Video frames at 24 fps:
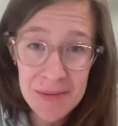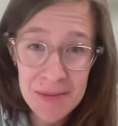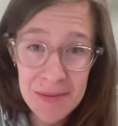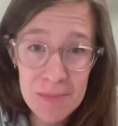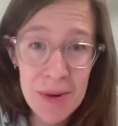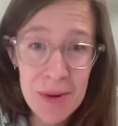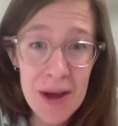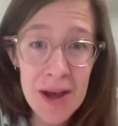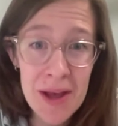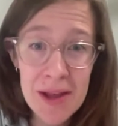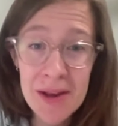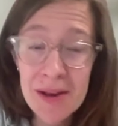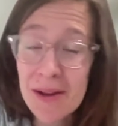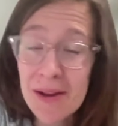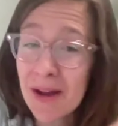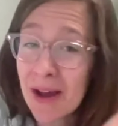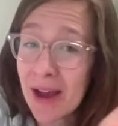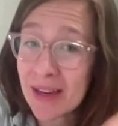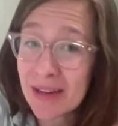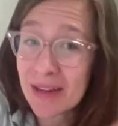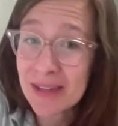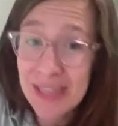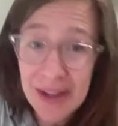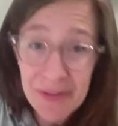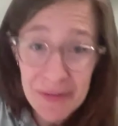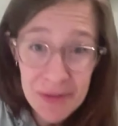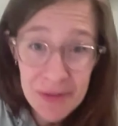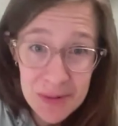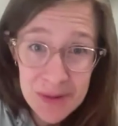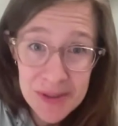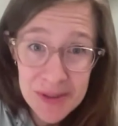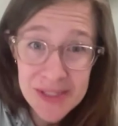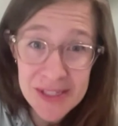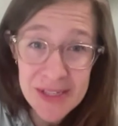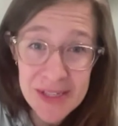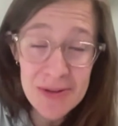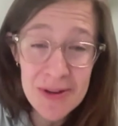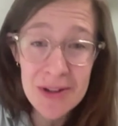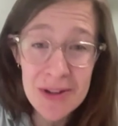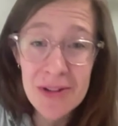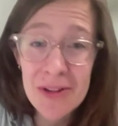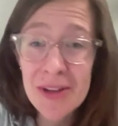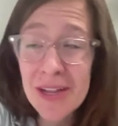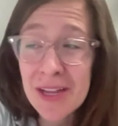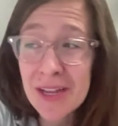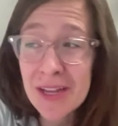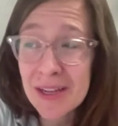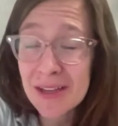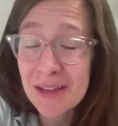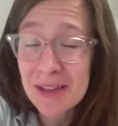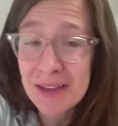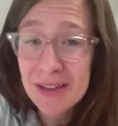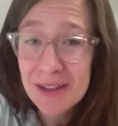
but i definitely want to see you in clinic